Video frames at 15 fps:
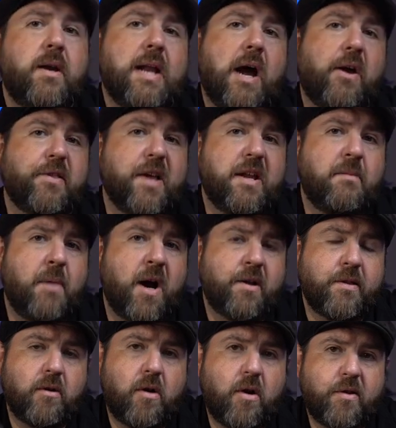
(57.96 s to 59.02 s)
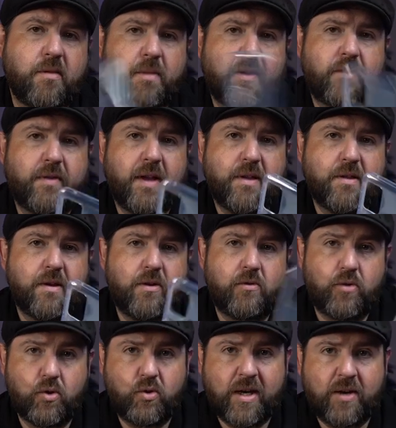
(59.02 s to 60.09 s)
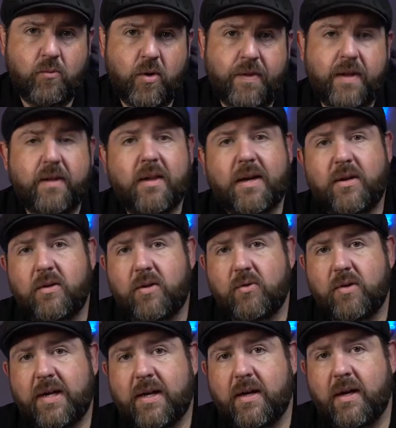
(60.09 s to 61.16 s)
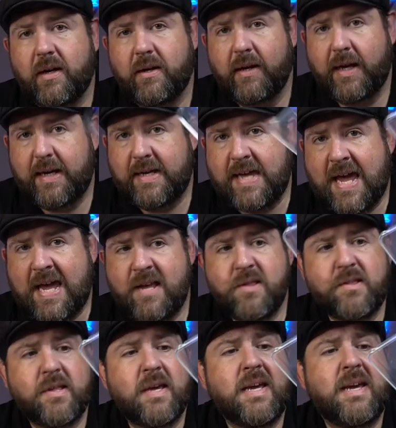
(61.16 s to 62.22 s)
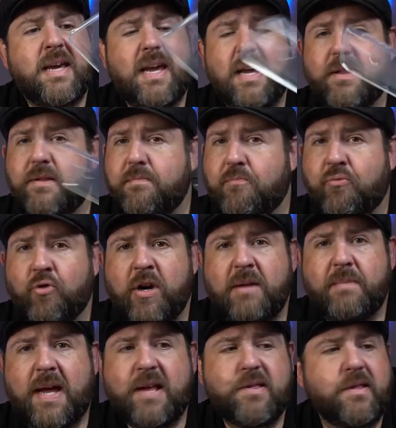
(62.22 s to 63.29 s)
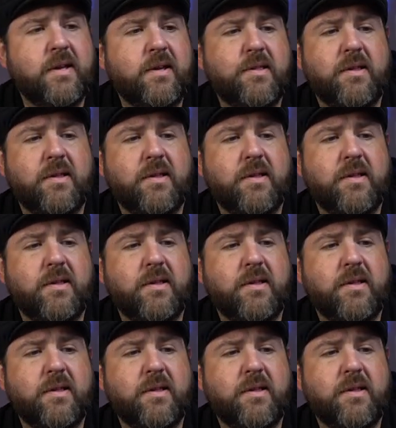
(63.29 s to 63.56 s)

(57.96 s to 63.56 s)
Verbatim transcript: Now inside the box, there are some other things that you do get with it. Like you do get a case. It's pretty basic